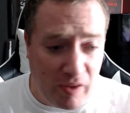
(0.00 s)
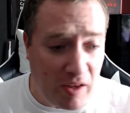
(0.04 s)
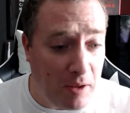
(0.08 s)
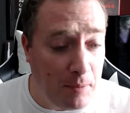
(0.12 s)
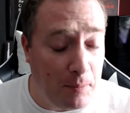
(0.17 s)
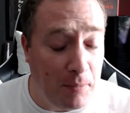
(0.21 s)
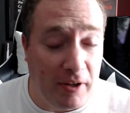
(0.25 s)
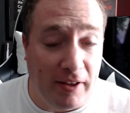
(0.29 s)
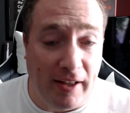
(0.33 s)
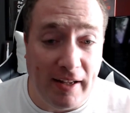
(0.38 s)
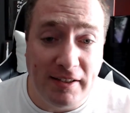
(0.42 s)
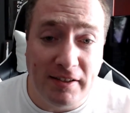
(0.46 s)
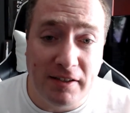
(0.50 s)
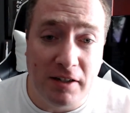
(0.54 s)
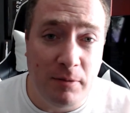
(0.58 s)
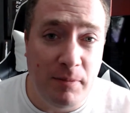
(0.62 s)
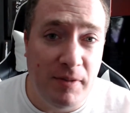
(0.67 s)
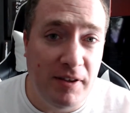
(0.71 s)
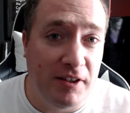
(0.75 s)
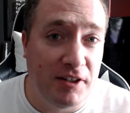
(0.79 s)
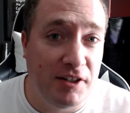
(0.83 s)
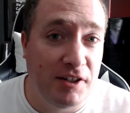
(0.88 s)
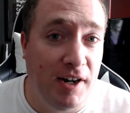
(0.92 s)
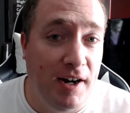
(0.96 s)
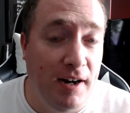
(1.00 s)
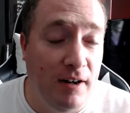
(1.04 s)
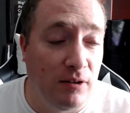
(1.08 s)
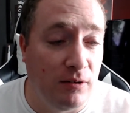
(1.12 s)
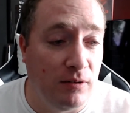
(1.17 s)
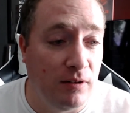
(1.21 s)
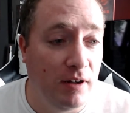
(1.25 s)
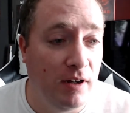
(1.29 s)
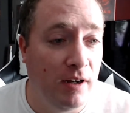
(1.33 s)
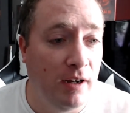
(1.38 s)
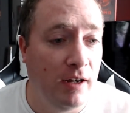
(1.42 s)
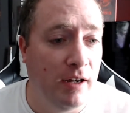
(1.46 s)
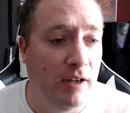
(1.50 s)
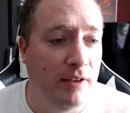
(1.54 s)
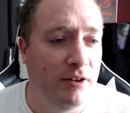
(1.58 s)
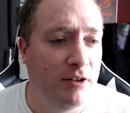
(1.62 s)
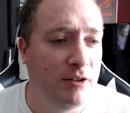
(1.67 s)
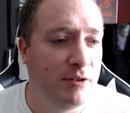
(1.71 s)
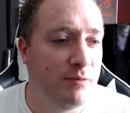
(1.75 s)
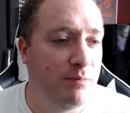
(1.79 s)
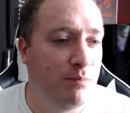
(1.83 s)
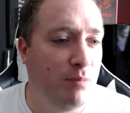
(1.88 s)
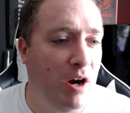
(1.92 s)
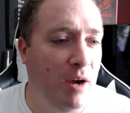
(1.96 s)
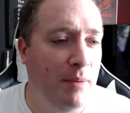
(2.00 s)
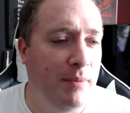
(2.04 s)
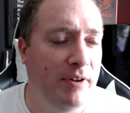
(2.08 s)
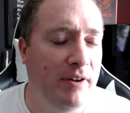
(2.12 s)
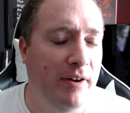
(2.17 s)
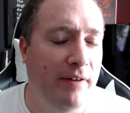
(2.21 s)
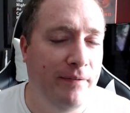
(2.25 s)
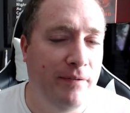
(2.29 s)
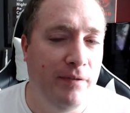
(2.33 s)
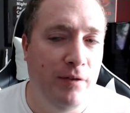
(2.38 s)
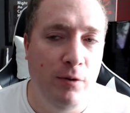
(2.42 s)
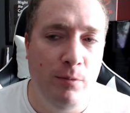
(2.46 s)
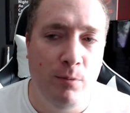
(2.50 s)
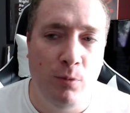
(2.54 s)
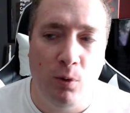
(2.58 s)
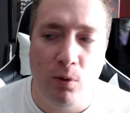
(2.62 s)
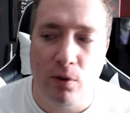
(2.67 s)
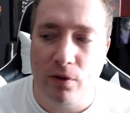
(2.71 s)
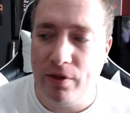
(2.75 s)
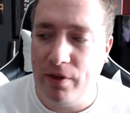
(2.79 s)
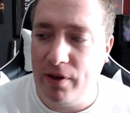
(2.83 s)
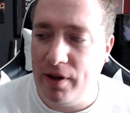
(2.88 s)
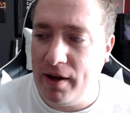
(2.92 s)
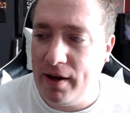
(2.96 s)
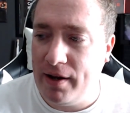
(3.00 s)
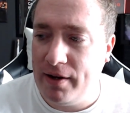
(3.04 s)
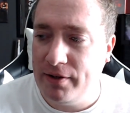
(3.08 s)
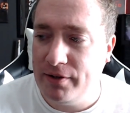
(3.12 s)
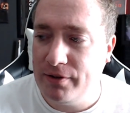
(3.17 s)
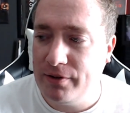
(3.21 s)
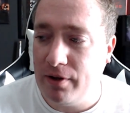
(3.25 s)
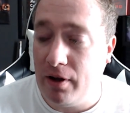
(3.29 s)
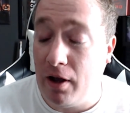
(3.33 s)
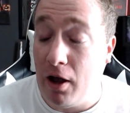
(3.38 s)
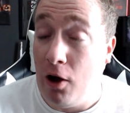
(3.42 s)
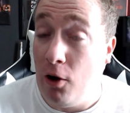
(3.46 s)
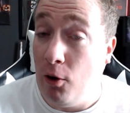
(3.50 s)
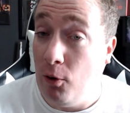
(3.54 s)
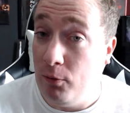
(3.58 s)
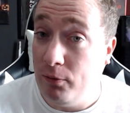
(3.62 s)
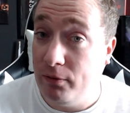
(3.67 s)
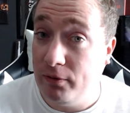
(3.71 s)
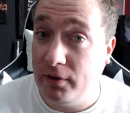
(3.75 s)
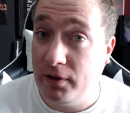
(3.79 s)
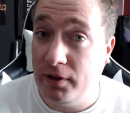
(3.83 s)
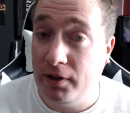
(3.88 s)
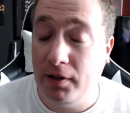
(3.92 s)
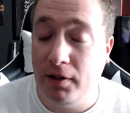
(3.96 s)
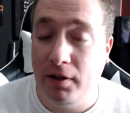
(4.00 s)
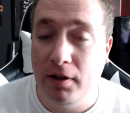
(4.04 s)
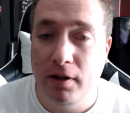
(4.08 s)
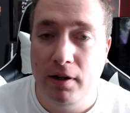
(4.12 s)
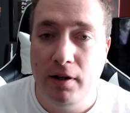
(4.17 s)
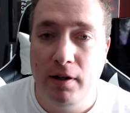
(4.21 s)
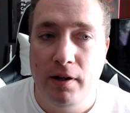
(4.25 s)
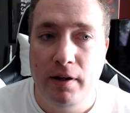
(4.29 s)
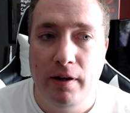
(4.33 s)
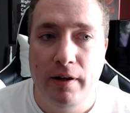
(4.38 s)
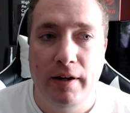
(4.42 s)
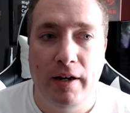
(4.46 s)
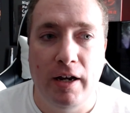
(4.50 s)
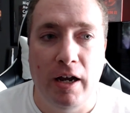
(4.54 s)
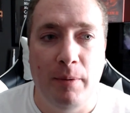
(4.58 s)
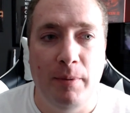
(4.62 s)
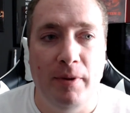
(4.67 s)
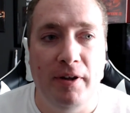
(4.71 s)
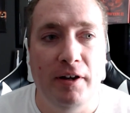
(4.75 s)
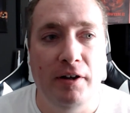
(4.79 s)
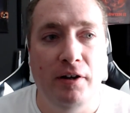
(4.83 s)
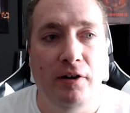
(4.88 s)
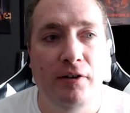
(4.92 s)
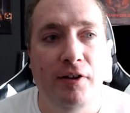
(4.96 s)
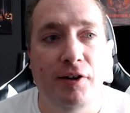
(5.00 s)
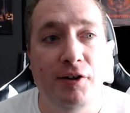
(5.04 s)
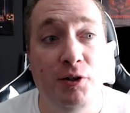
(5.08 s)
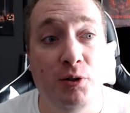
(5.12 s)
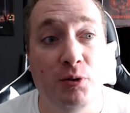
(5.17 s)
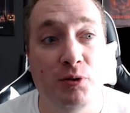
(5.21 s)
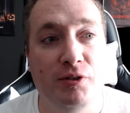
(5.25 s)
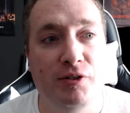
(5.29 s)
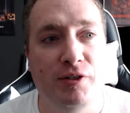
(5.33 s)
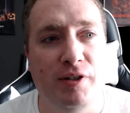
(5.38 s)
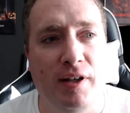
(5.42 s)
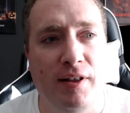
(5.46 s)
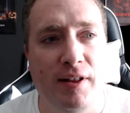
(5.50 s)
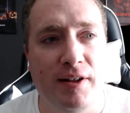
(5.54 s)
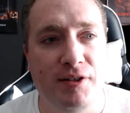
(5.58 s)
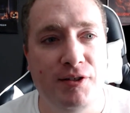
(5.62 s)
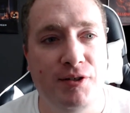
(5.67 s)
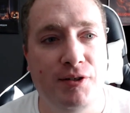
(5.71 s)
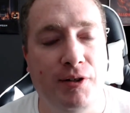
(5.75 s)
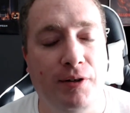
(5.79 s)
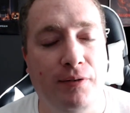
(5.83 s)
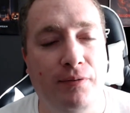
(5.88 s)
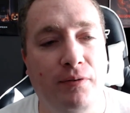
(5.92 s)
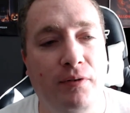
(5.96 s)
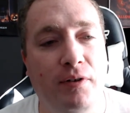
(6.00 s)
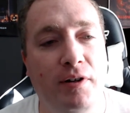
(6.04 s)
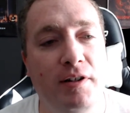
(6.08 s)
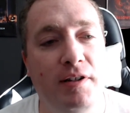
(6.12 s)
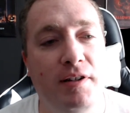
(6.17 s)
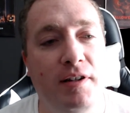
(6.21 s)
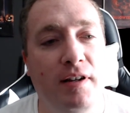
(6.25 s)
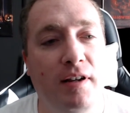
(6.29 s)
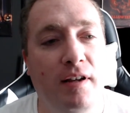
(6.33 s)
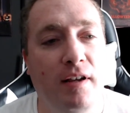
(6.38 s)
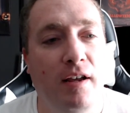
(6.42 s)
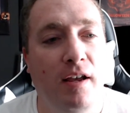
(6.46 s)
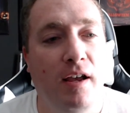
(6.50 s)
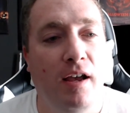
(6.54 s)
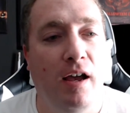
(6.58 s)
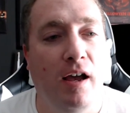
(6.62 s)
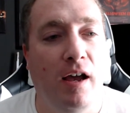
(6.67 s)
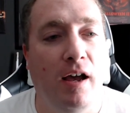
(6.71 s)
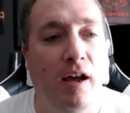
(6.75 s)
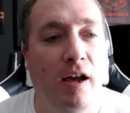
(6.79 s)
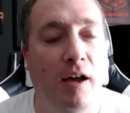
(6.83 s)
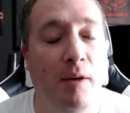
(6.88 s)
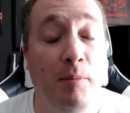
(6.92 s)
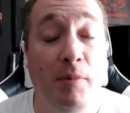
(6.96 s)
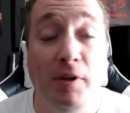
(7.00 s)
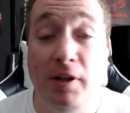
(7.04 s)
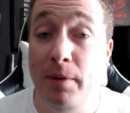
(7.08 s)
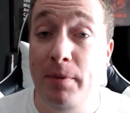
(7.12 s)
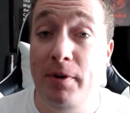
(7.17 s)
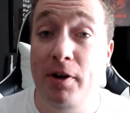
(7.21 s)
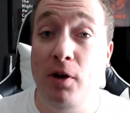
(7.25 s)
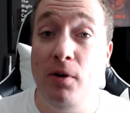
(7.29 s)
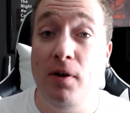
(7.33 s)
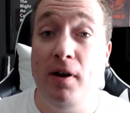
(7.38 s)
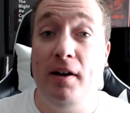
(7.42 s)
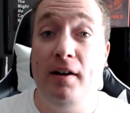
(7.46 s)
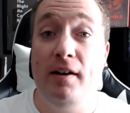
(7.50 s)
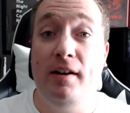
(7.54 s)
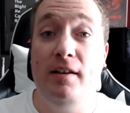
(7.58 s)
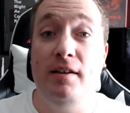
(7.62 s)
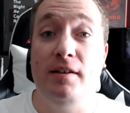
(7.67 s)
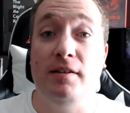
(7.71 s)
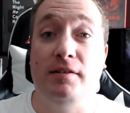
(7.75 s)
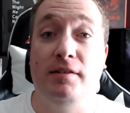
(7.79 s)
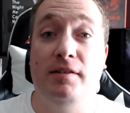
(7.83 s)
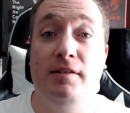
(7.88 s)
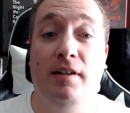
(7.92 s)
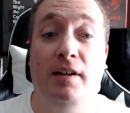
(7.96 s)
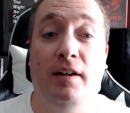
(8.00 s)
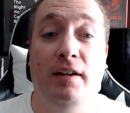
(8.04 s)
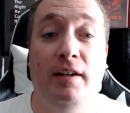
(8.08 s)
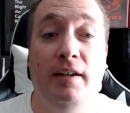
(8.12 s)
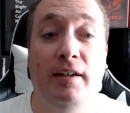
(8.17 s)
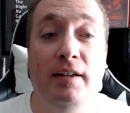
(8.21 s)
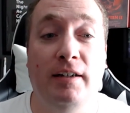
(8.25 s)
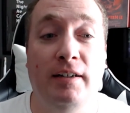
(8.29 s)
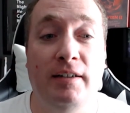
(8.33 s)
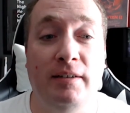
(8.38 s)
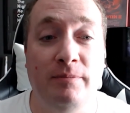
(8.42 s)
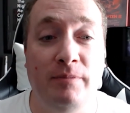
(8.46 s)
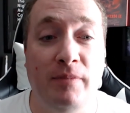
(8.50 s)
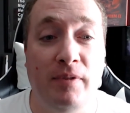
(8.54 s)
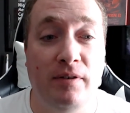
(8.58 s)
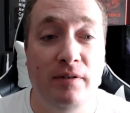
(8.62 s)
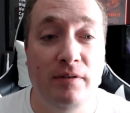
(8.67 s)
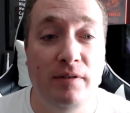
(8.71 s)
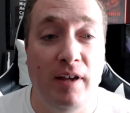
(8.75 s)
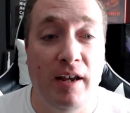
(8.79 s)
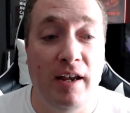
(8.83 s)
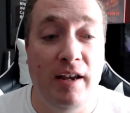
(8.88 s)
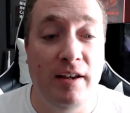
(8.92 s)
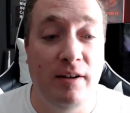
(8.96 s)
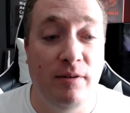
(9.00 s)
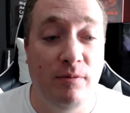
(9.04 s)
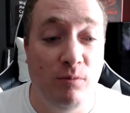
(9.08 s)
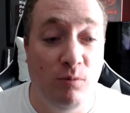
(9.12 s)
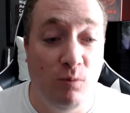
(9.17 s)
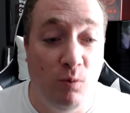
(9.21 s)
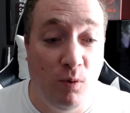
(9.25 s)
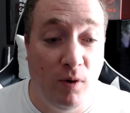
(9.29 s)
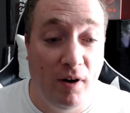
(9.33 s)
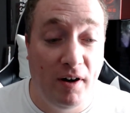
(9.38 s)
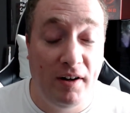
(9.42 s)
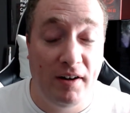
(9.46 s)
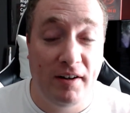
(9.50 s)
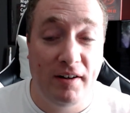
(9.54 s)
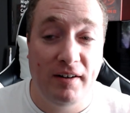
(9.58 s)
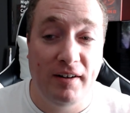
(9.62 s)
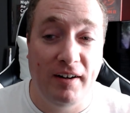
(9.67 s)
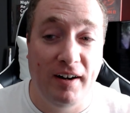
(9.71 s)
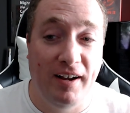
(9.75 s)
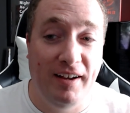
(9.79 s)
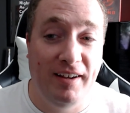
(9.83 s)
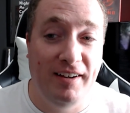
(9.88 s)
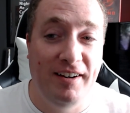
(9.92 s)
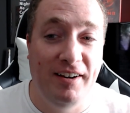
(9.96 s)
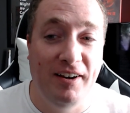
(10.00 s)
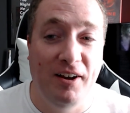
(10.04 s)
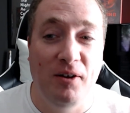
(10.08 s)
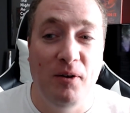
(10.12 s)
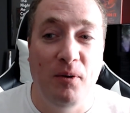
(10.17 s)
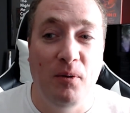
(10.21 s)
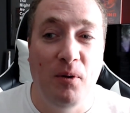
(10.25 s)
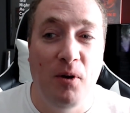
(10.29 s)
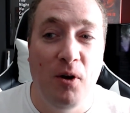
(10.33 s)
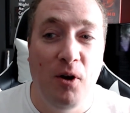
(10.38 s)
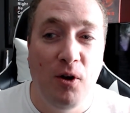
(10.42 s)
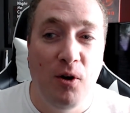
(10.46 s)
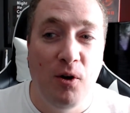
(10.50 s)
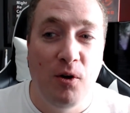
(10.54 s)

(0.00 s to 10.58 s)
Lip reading: that's going to be the channel. There's probably a few more things, hopefully, coming here that you'll see that's different. But let me know how it is. And where, you know,